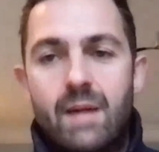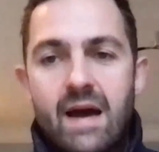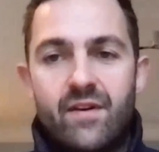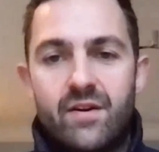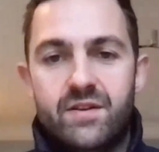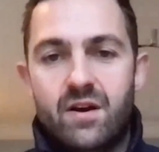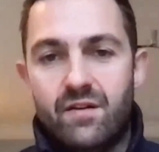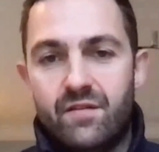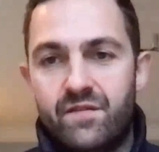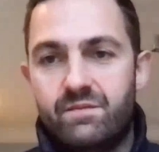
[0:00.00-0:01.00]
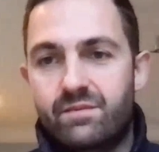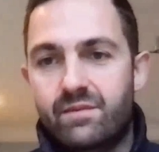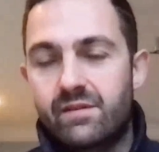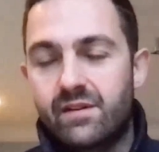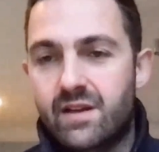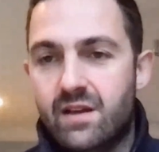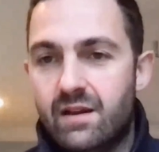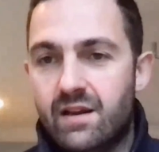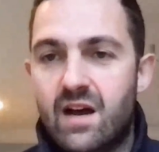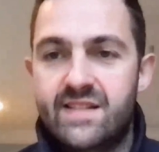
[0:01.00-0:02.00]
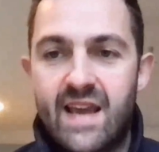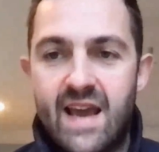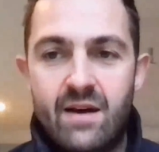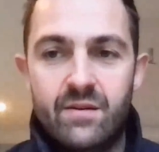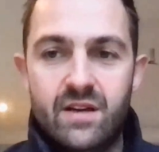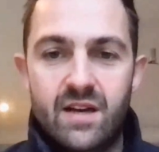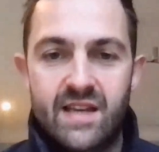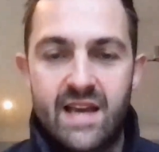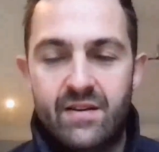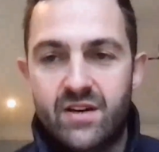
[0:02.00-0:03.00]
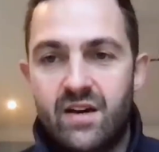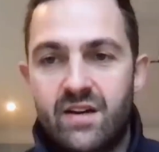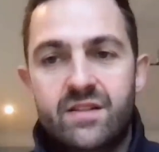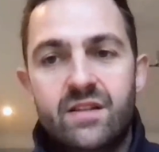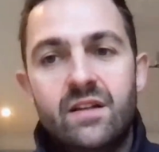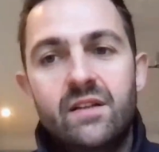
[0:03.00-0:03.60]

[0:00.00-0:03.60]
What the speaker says: about those kind of cutting out diets?